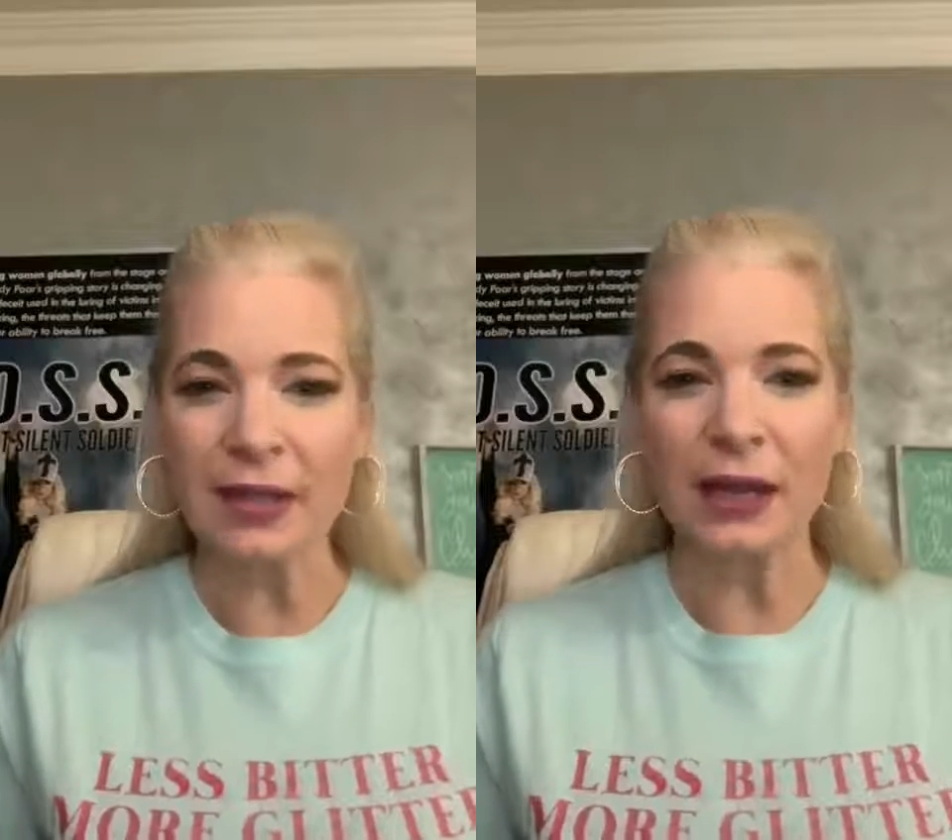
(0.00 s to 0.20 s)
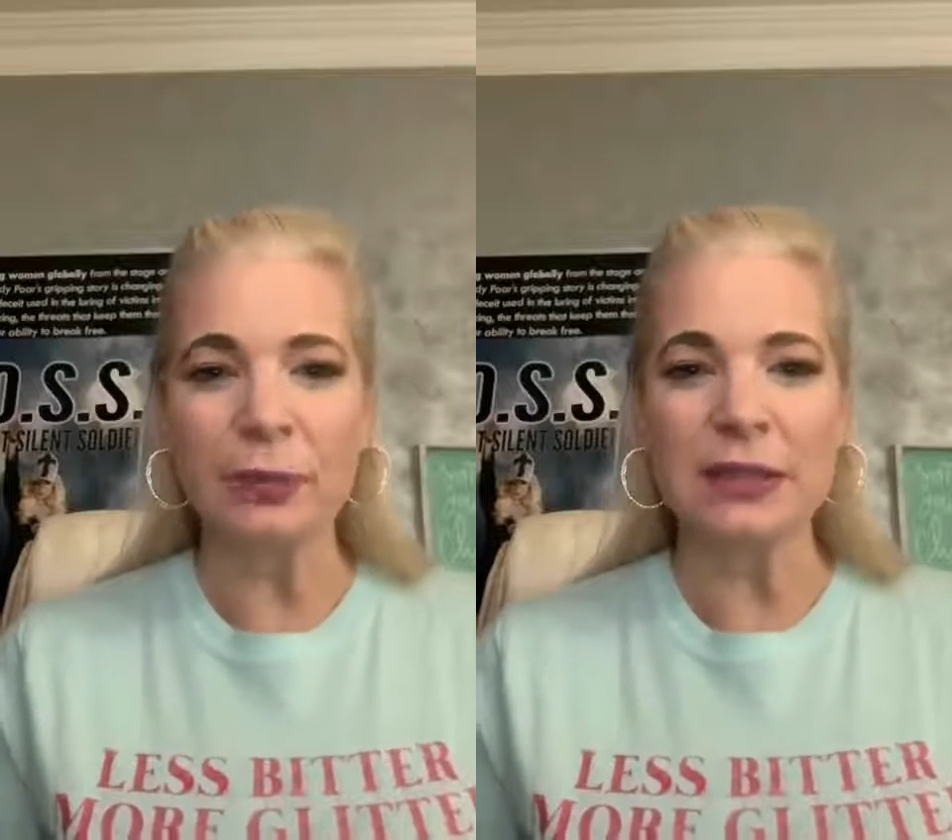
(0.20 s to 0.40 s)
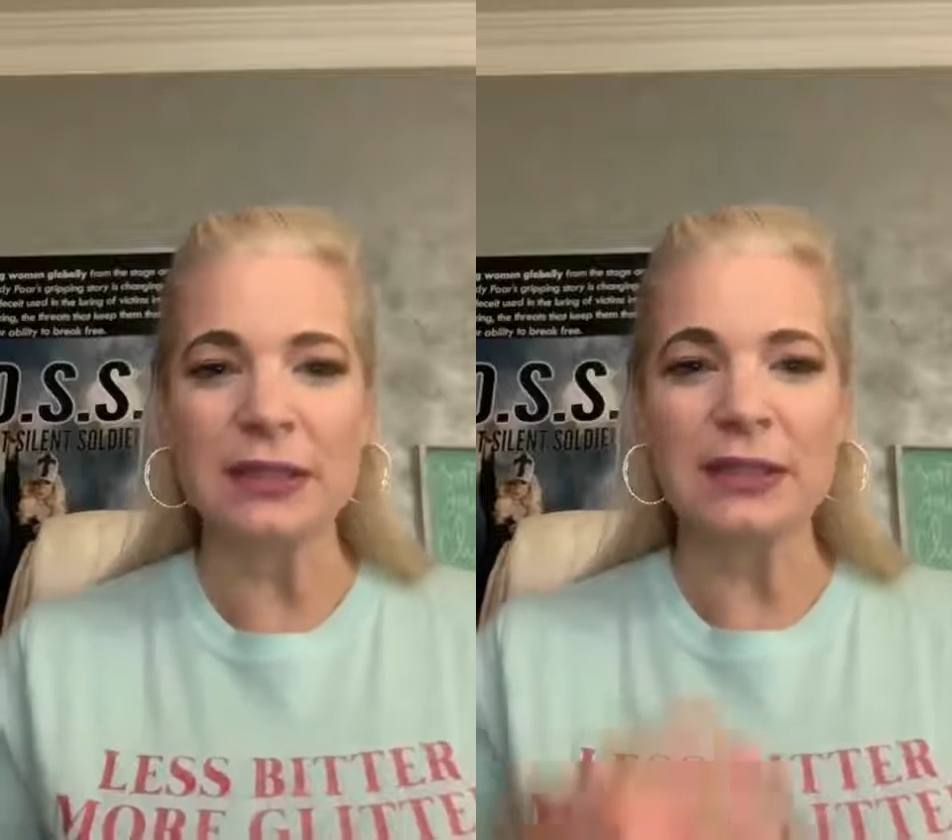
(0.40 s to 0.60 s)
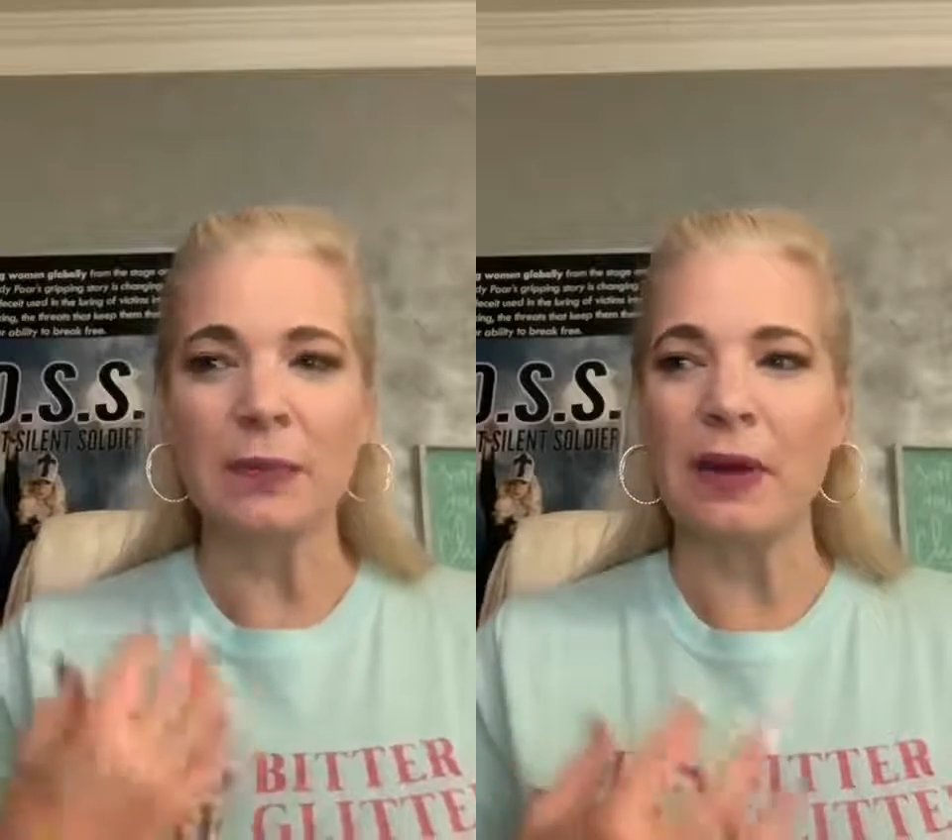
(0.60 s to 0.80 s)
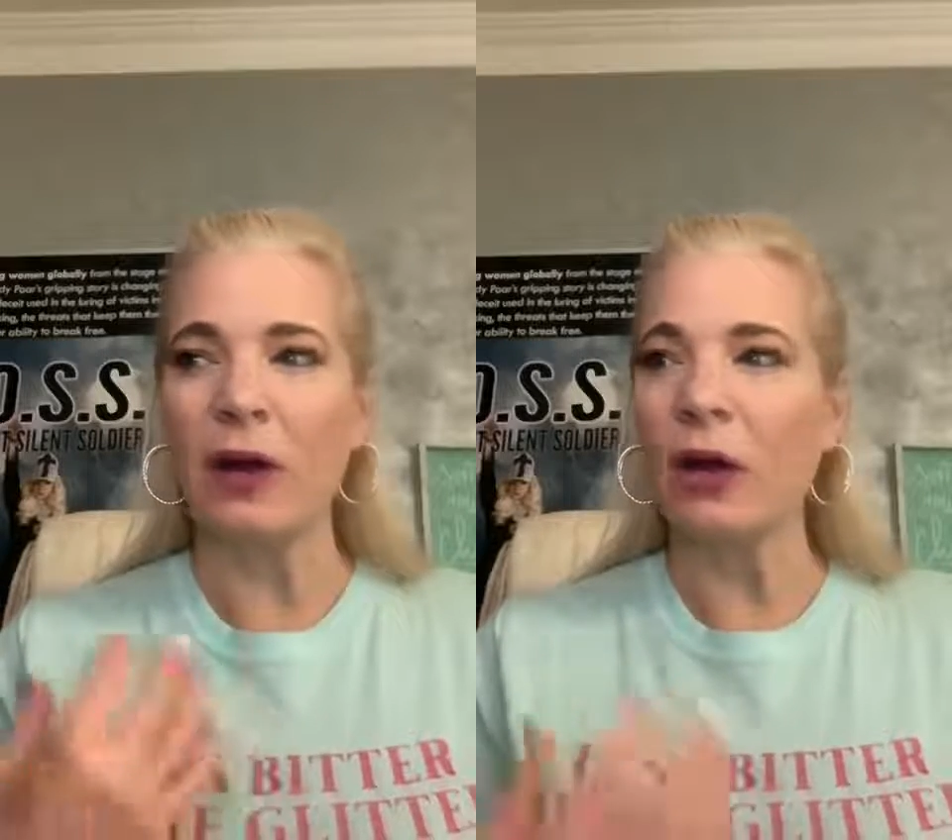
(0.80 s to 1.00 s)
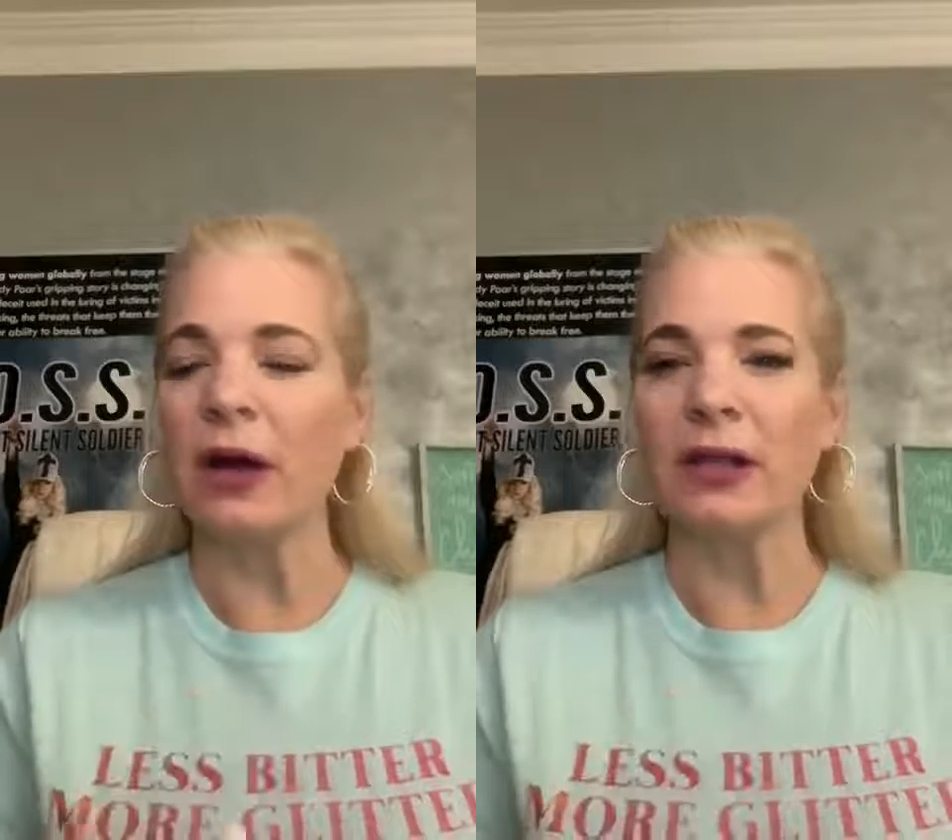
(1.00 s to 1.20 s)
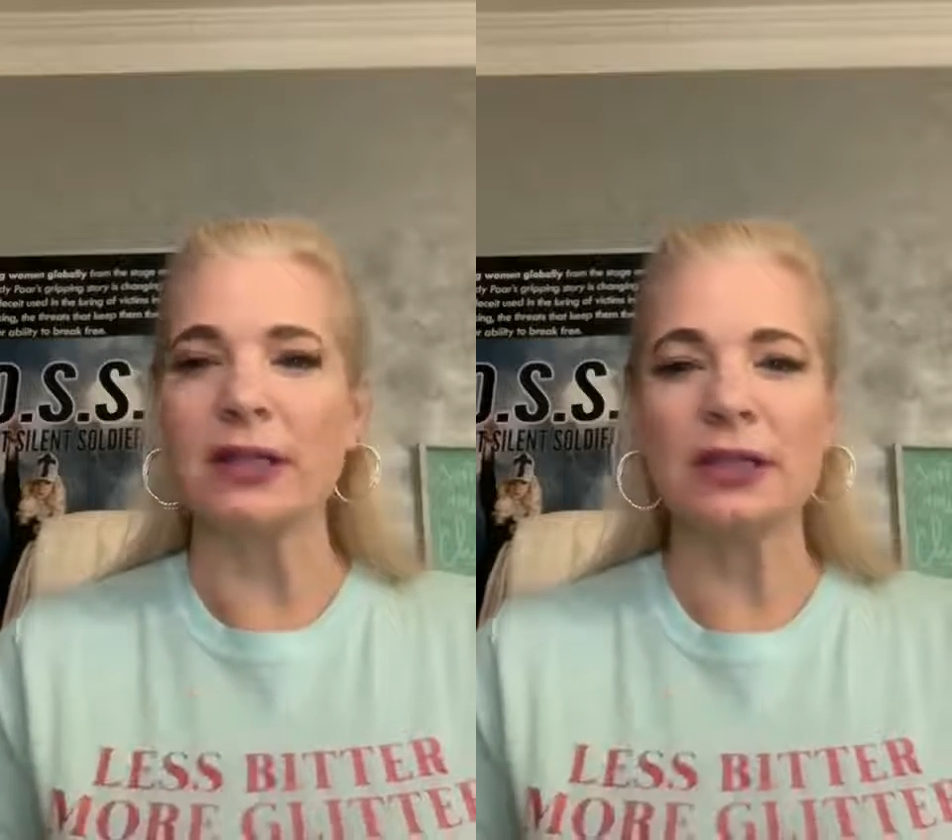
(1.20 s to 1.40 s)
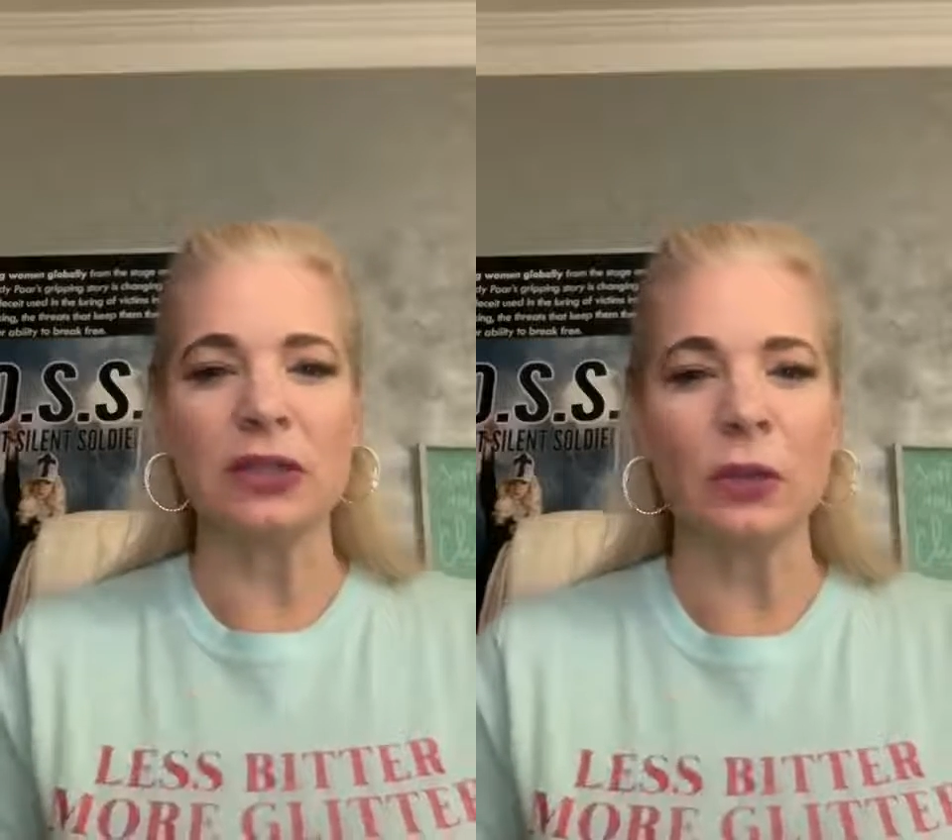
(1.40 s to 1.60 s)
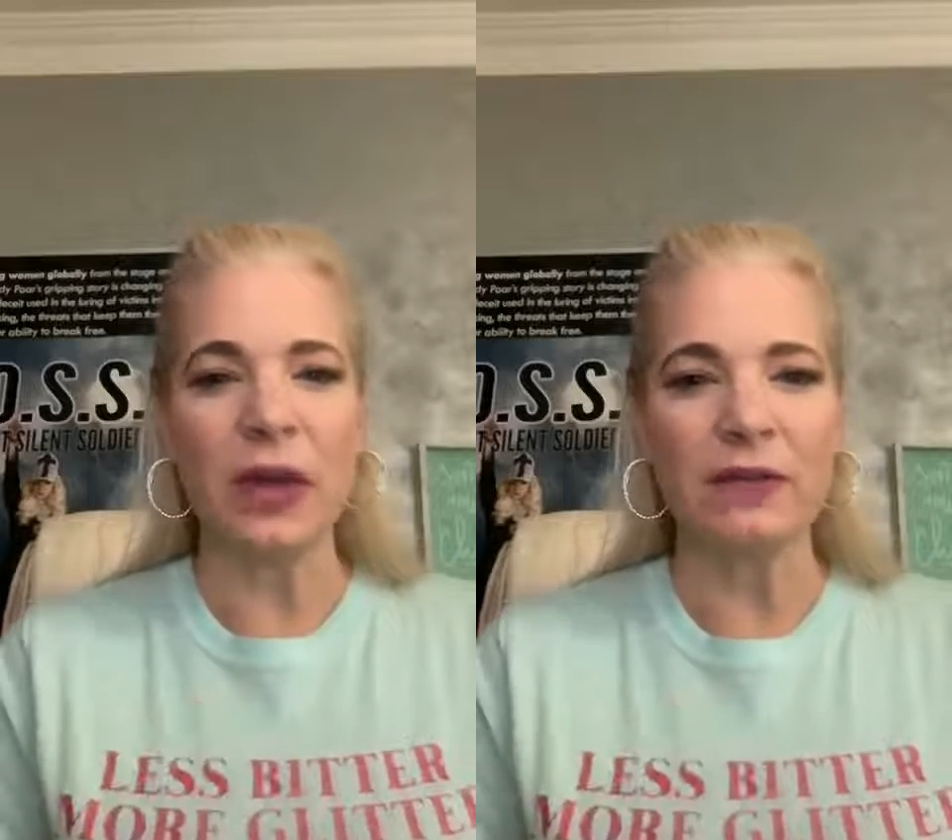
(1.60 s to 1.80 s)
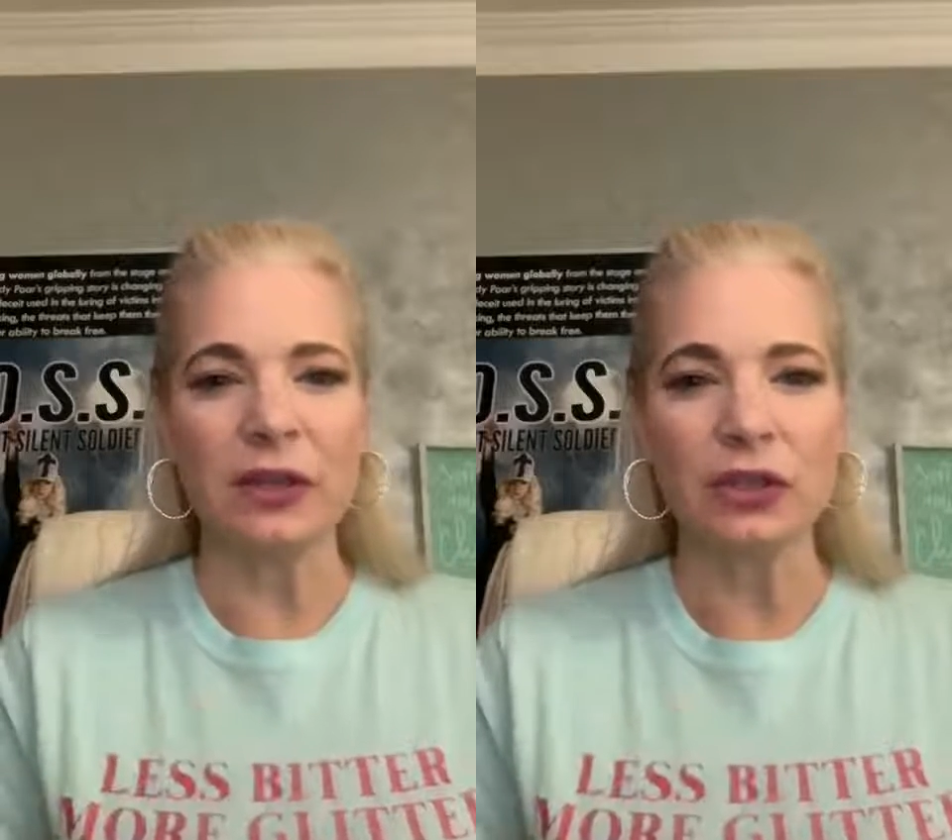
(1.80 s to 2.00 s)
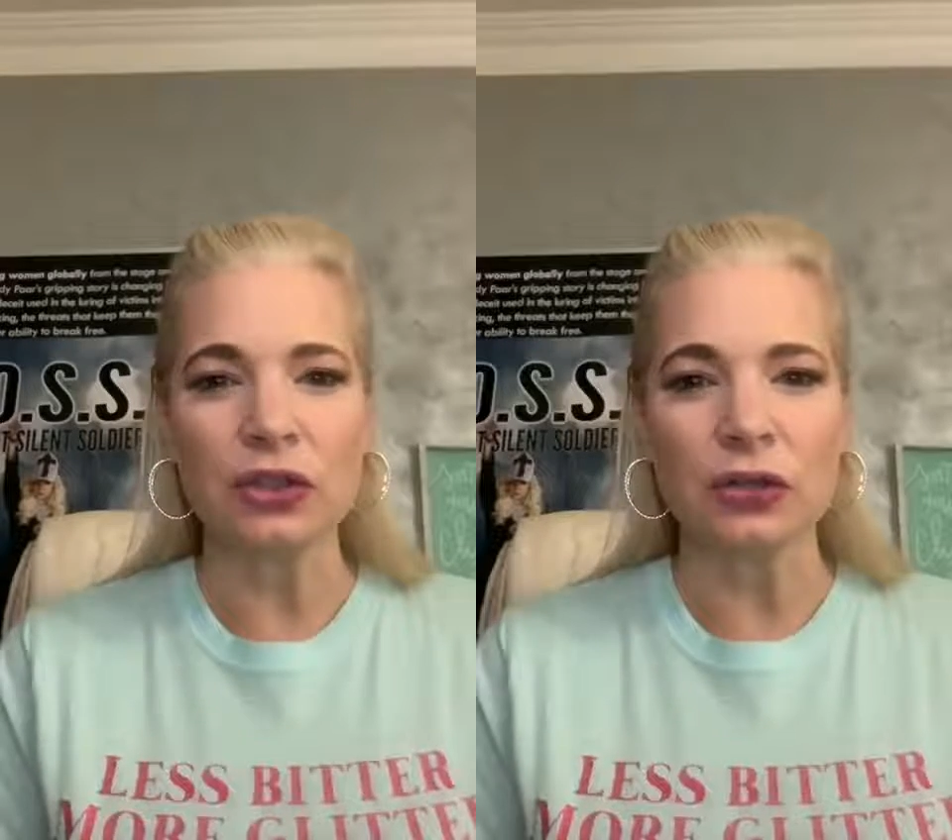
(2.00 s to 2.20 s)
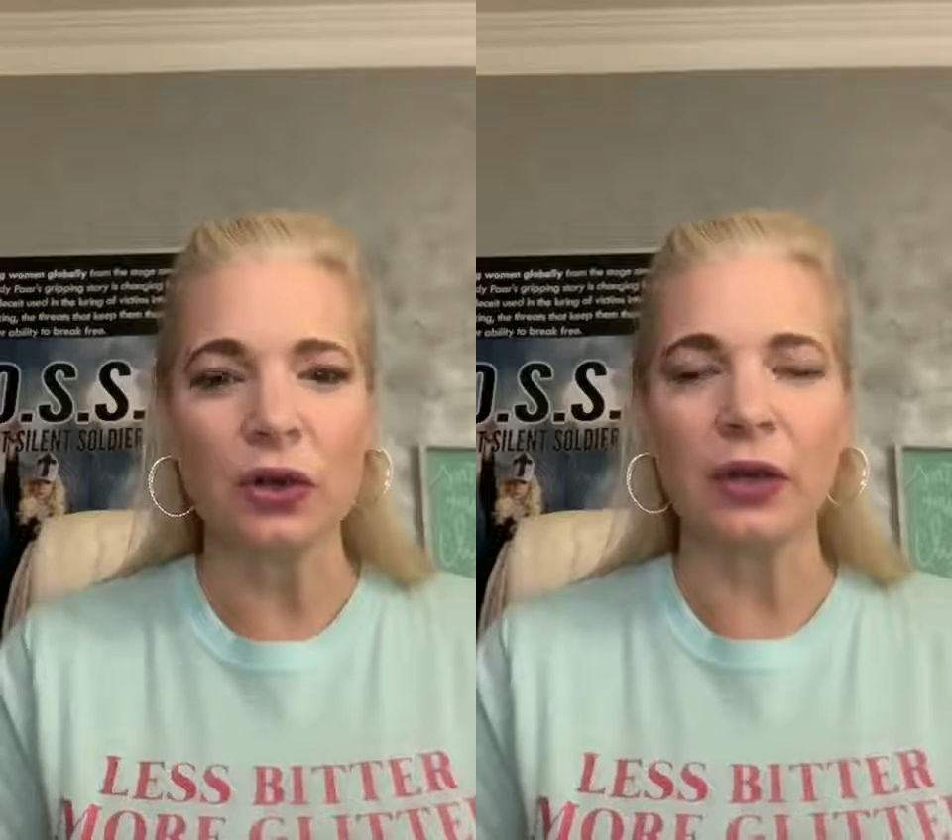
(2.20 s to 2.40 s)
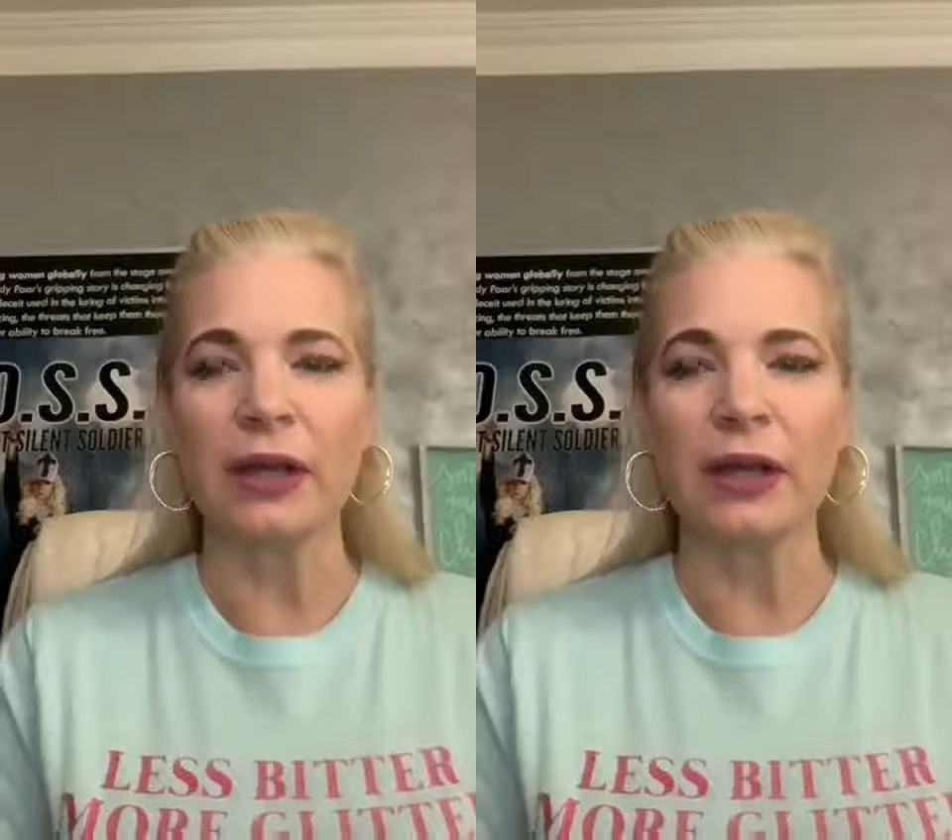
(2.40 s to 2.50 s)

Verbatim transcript: God puts this on my heart, and it's so heavy and strong.